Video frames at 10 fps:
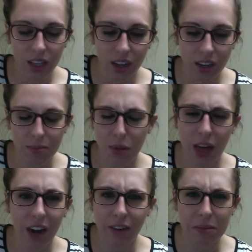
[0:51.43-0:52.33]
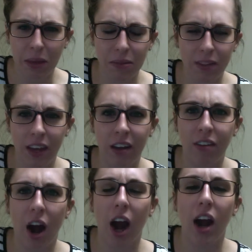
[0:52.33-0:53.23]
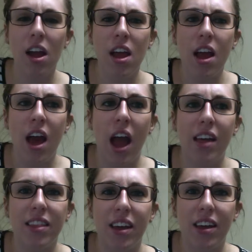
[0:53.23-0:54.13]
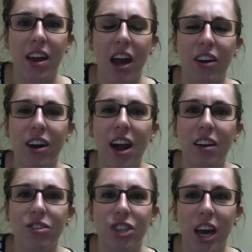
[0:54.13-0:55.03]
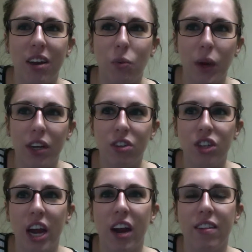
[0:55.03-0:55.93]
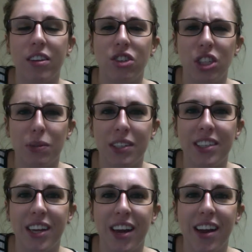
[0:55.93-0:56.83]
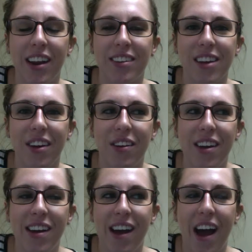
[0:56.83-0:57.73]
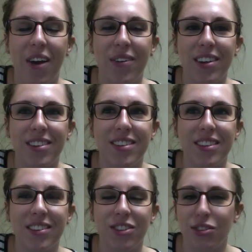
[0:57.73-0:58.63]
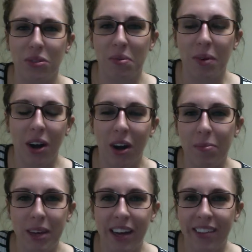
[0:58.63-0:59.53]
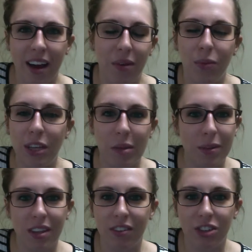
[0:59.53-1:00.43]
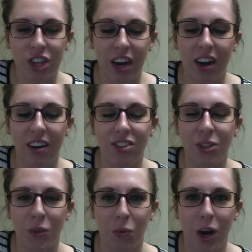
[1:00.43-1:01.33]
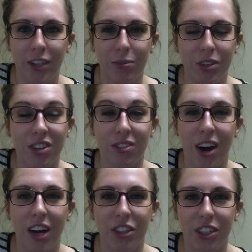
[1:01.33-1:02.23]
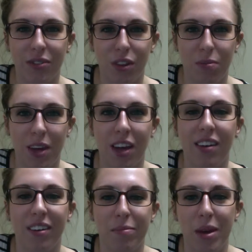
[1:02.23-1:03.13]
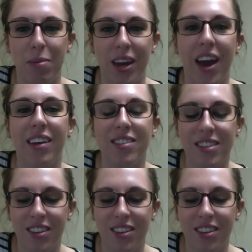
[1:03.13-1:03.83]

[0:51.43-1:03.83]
So that always makes me think of her. And then at her house, she had a wicker chair that she would sit in, and so I always just remember her being in that one specific chair, and she would watch Mr. Rogers with me on PBS.